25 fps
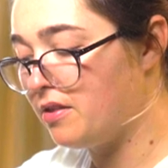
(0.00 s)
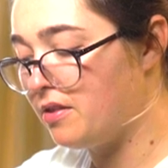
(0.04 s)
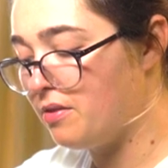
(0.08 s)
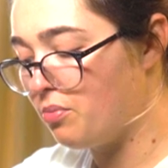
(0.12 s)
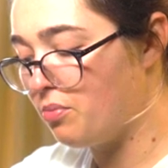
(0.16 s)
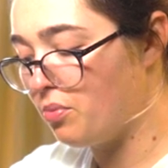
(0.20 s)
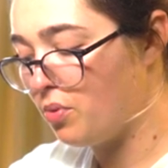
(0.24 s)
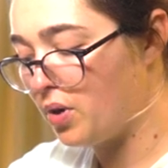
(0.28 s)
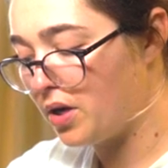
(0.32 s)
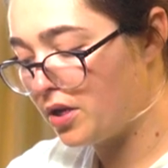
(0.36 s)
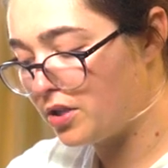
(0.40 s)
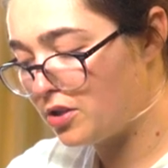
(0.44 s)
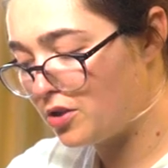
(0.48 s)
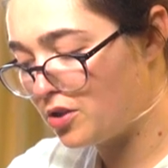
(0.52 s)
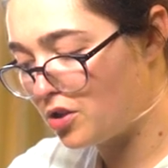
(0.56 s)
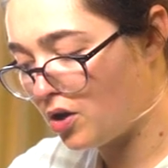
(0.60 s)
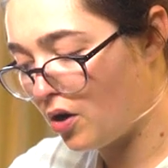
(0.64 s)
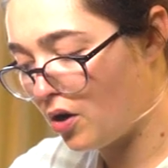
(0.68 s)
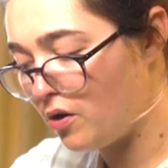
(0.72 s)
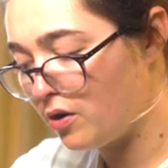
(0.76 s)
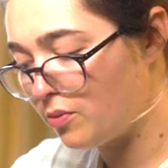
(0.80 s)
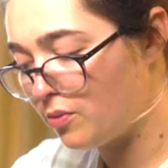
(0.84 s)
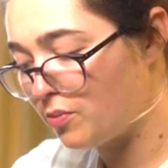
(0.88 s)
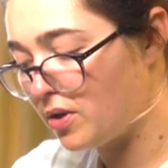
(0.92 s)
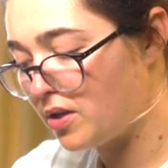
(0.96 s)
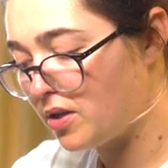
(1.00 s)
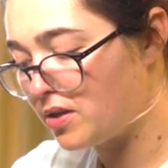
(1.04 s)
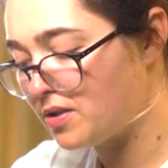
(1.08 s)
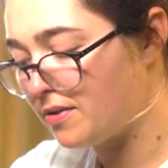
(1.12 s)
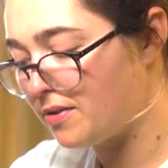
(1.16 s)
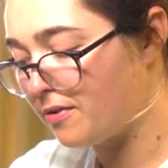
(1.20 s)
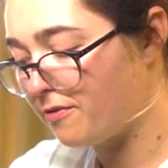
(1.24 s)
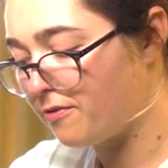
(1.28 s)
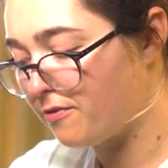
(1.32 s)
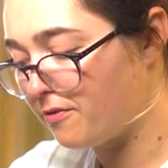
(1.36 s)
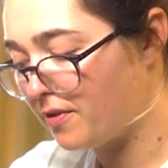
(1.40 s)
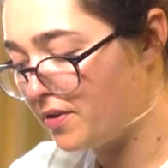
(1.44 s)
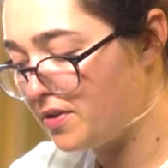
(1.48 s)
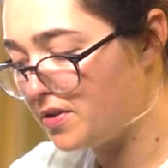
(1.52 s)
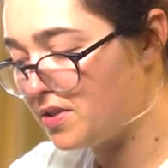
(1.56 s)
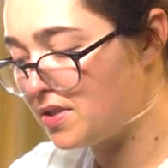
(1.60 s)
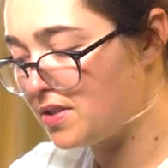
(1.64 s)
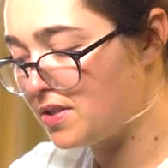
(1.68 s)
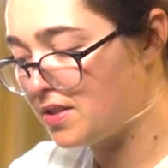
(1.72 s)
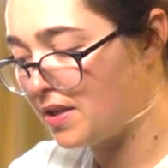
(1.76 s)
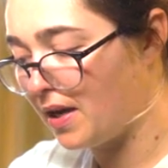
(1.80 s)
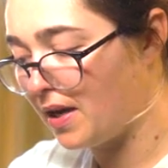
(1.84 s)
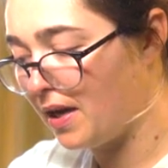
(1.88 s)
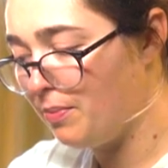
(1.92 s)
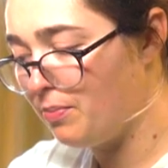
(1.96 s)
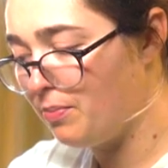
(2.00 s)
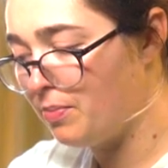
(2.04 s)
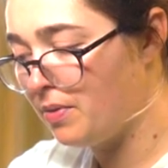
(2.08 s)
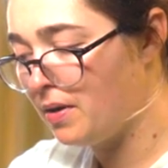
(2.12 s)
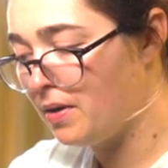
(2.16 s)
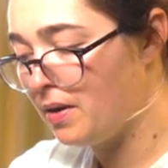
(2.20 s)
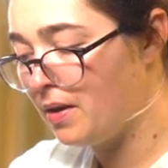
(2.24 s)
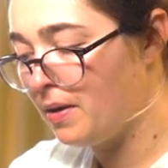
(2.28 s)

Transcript: what it's showing me is the first step